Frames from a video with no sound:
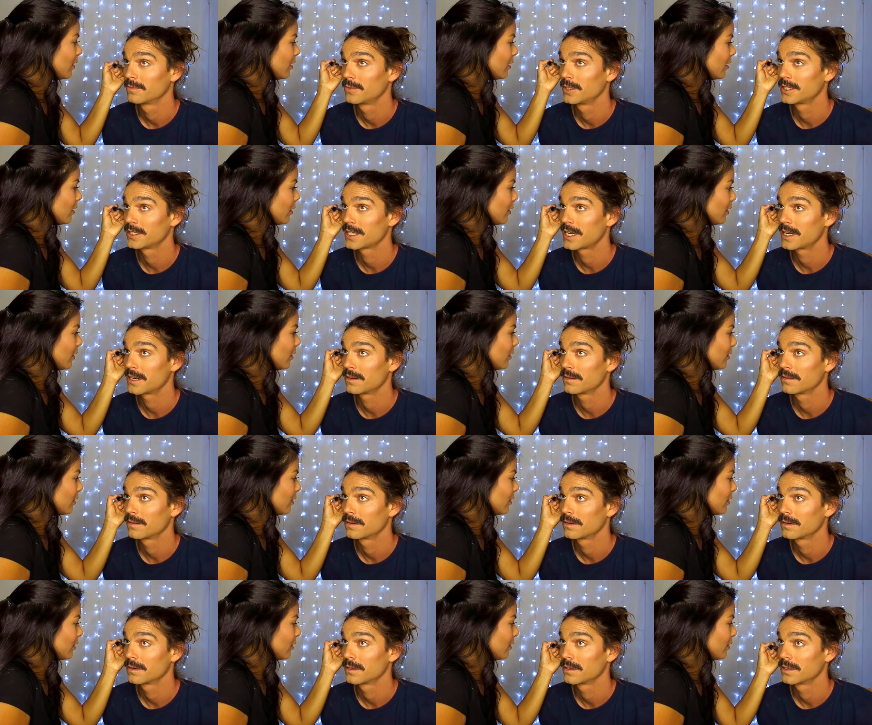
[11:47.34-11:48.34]
Speaker 1: What is that?
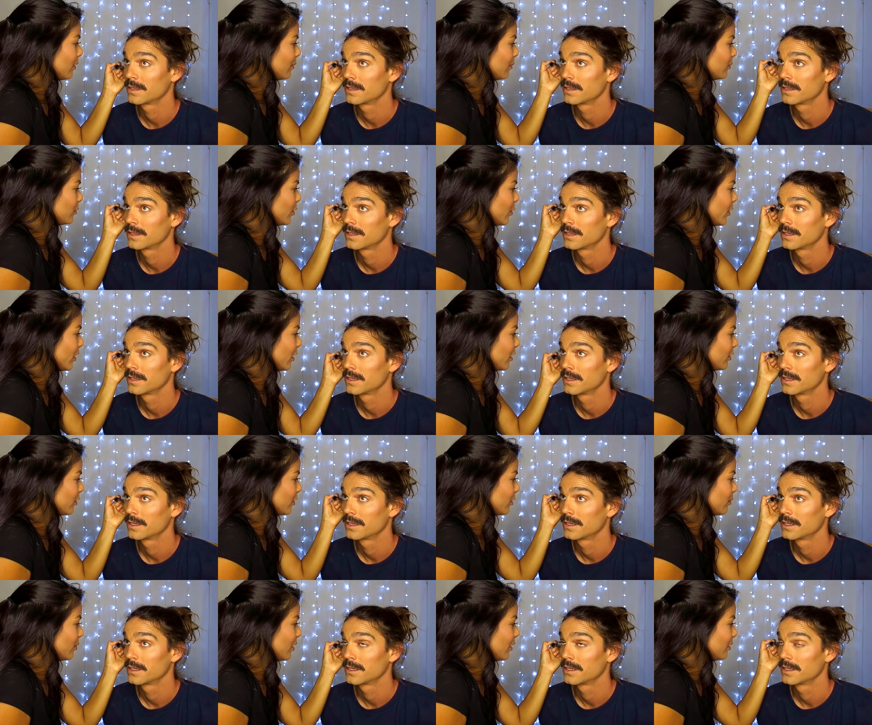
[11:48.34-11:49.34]
Speaker 2: I'm going on your
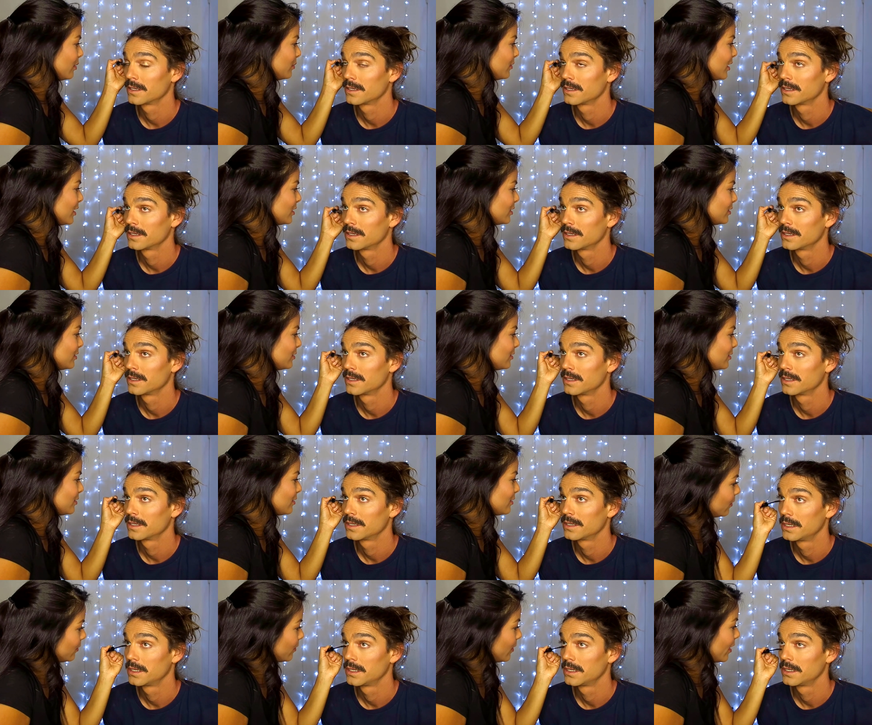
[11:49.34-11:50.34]
bottom lashes.
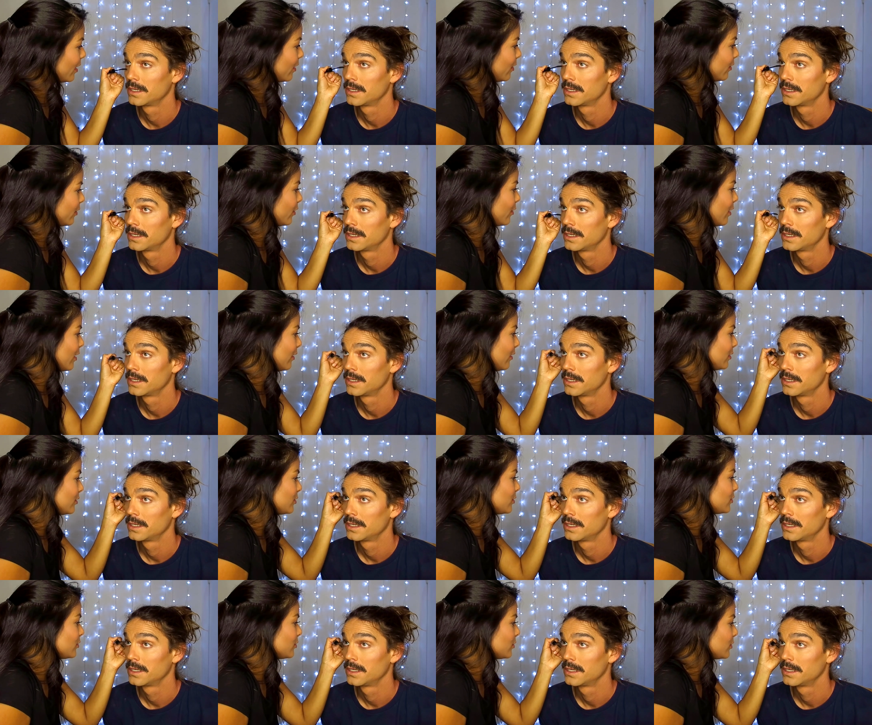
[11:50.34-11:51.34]
Wow, your
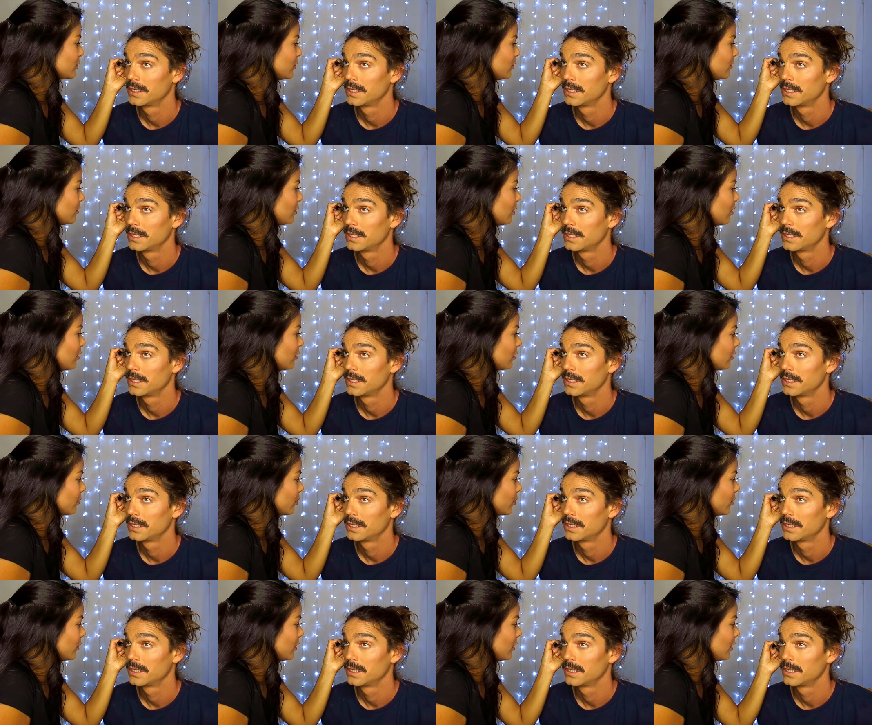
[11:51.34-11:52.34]
eyelashes are so long
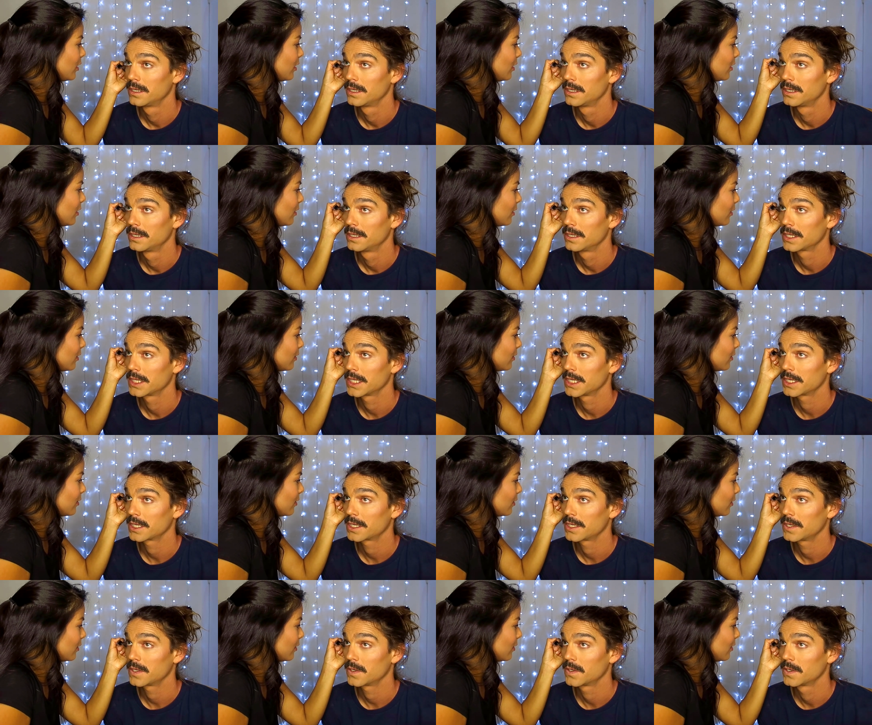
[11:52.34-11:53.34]
already.
Speaker 1: Thank
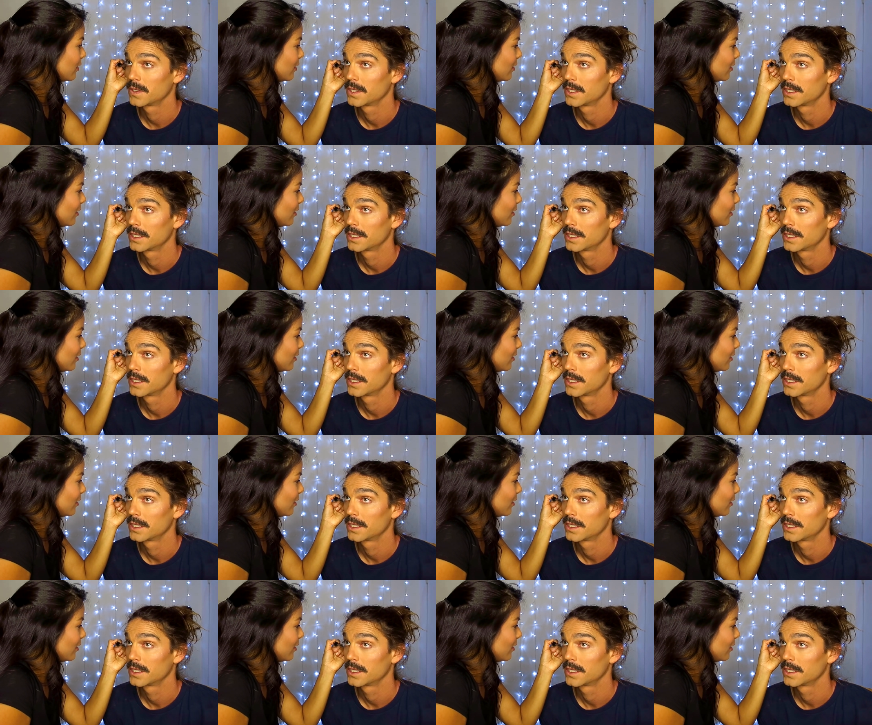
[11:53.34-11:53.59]
you.